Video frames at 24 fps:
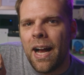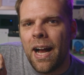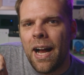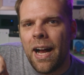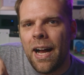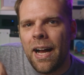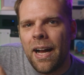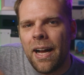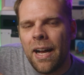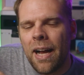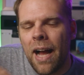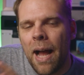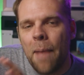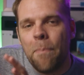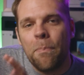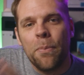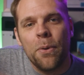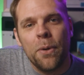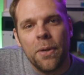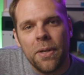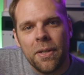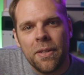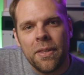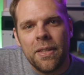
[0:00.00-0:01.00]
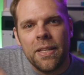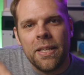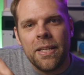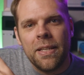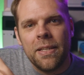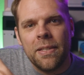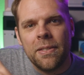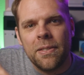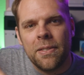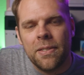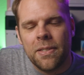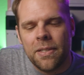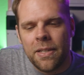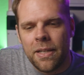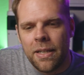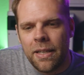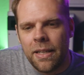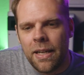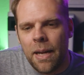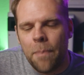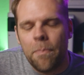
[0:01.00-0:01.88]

uh, I put these. Uh,